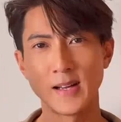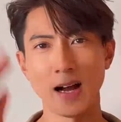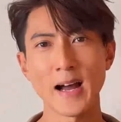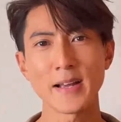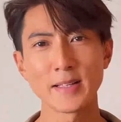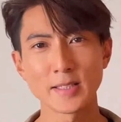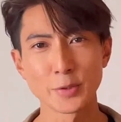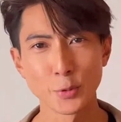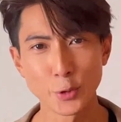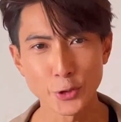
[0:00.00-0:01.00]
Hi, this
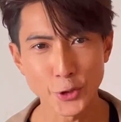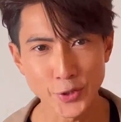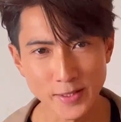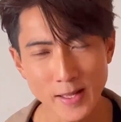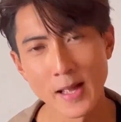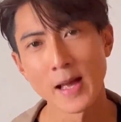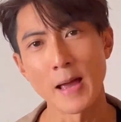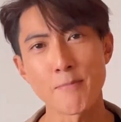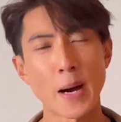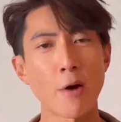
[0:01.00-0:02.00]
is Wu Chun.
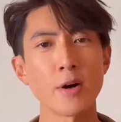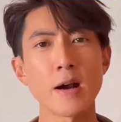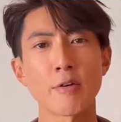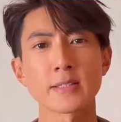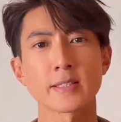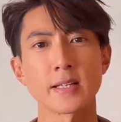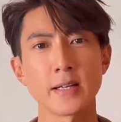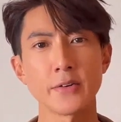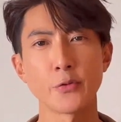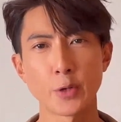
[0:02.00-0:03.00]
Empower
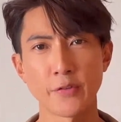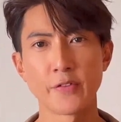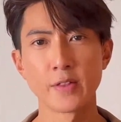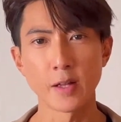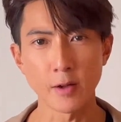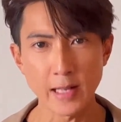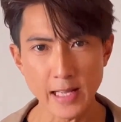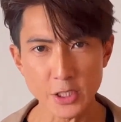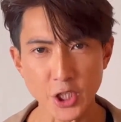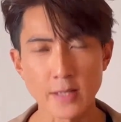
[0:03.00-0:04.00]
ourselves with
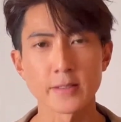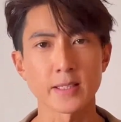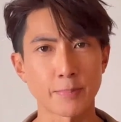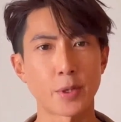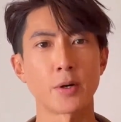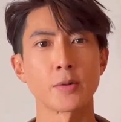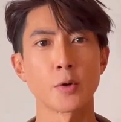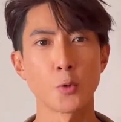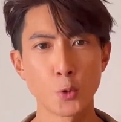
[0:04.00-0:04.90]
knowledge and support